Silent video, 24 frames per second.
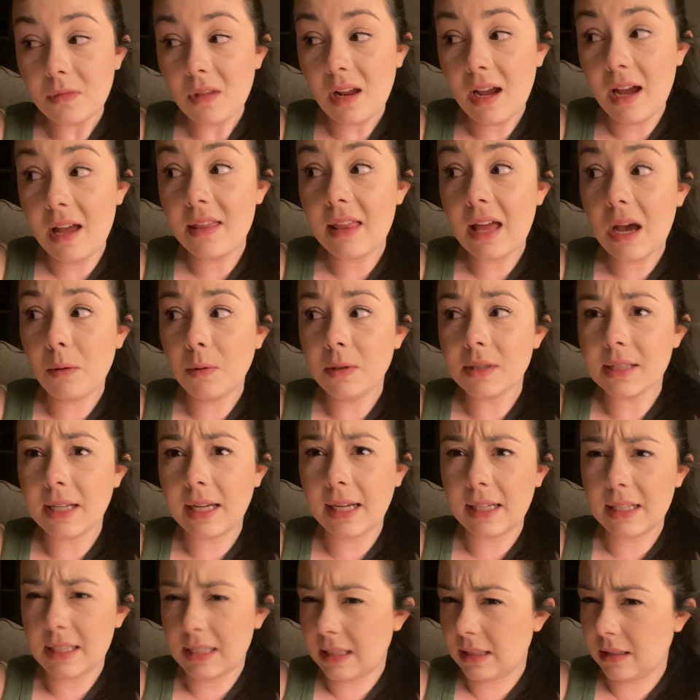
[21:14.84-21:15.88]
And that was
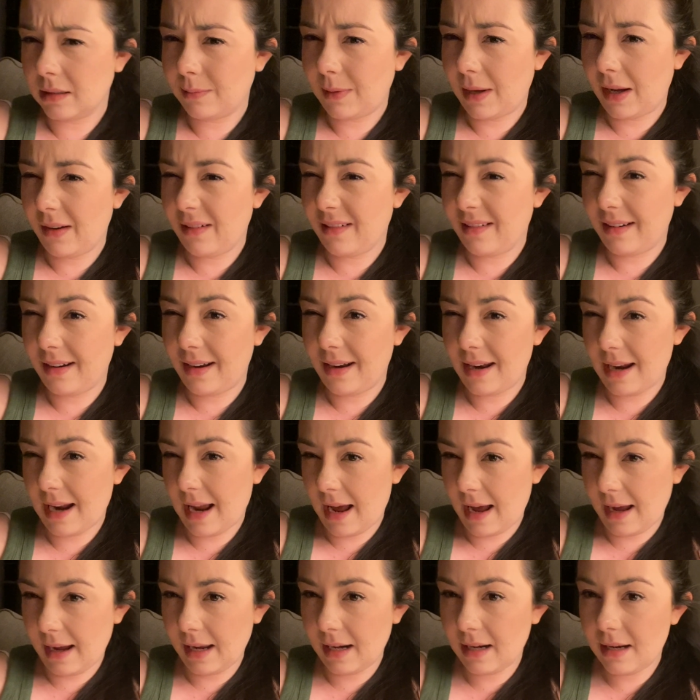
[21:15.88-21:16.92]
like until about
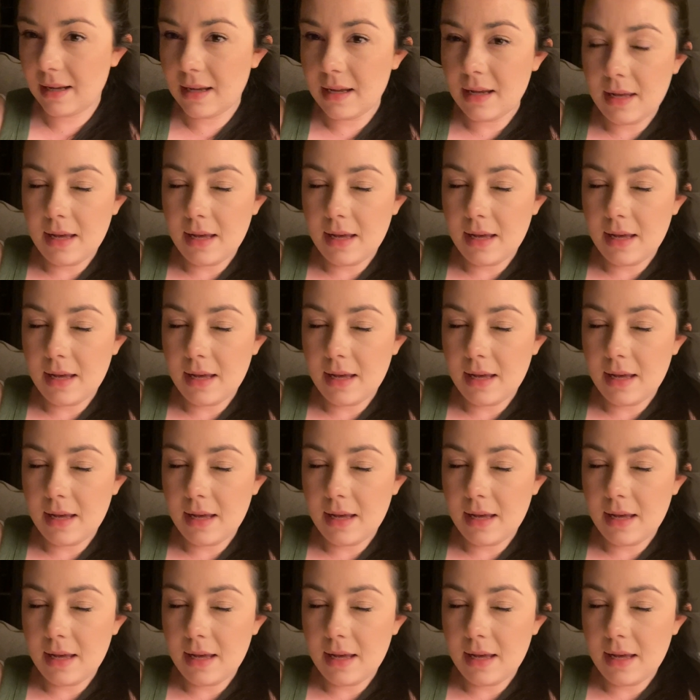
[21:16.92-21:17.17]
9.